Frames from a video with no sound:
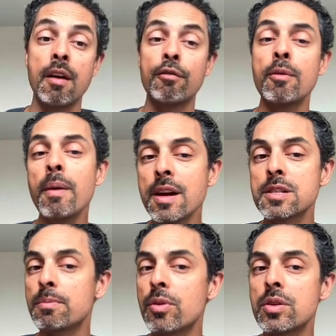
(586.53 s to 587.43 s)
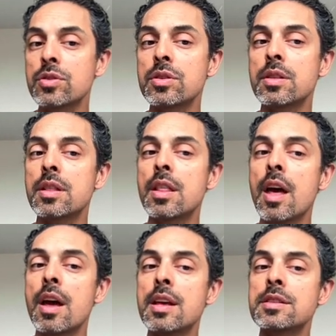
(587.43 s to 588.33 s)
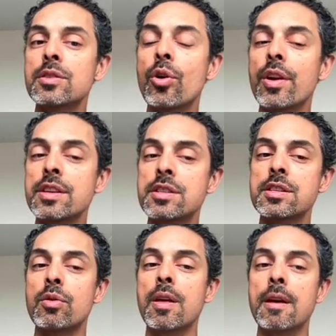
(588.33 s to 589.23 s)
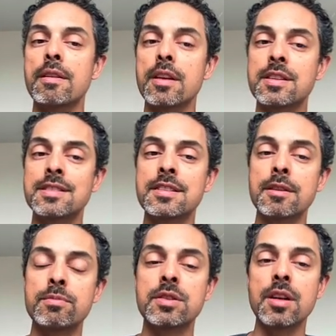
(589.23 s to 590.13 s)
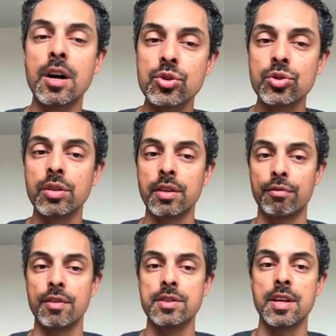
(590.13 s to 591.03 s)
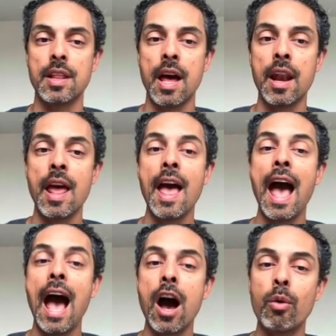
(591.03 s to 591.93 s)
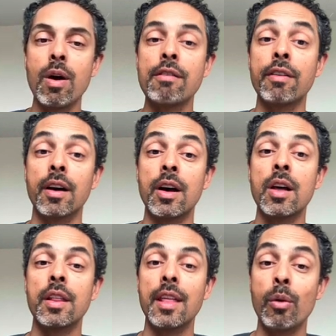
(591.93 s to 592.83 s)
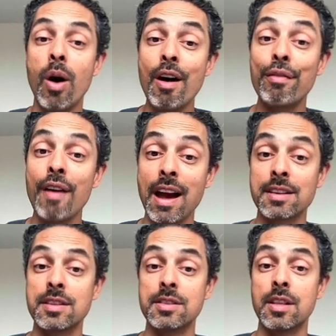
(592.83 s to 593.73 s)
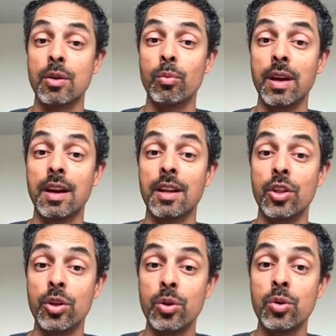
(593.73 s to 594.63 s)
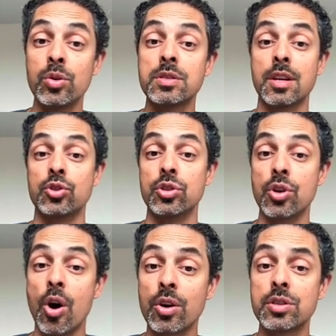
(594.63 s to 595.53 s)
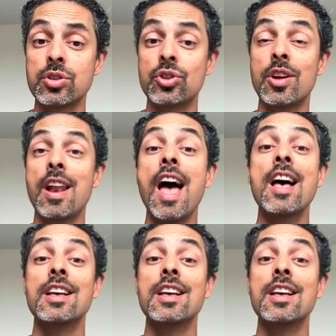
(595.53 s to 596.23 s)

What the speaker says: From my experience, there is not necessarily a substantial difference in that. However, there are factors that we can use, such as oxygen,